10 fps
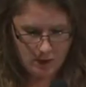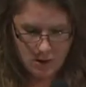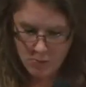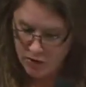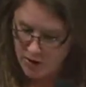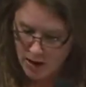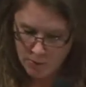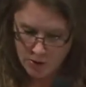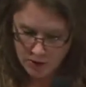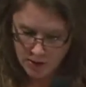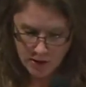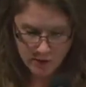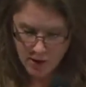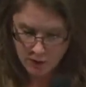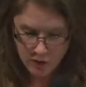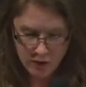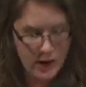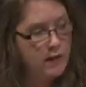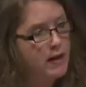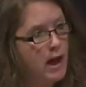Ms. N has never
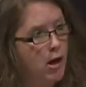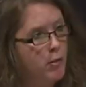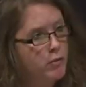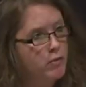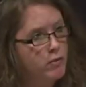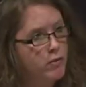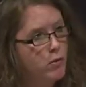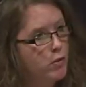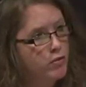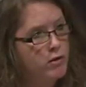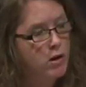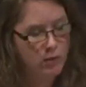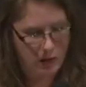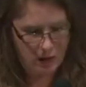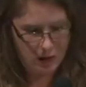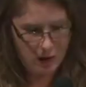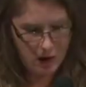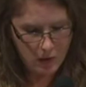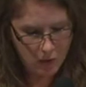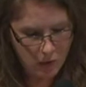seen the Alps, nor Snowdon,
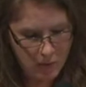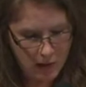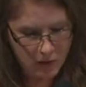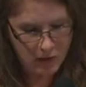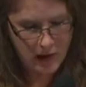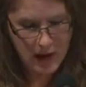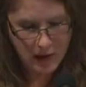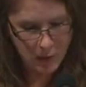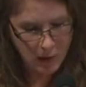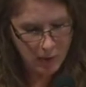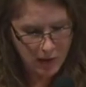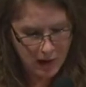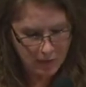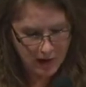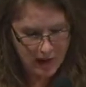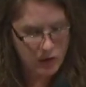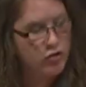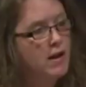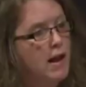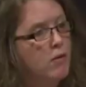nor a mountain anywhere beyond the
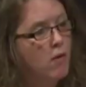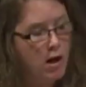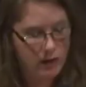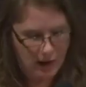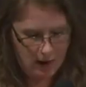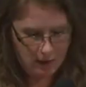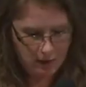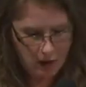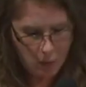ancient Adirondacks.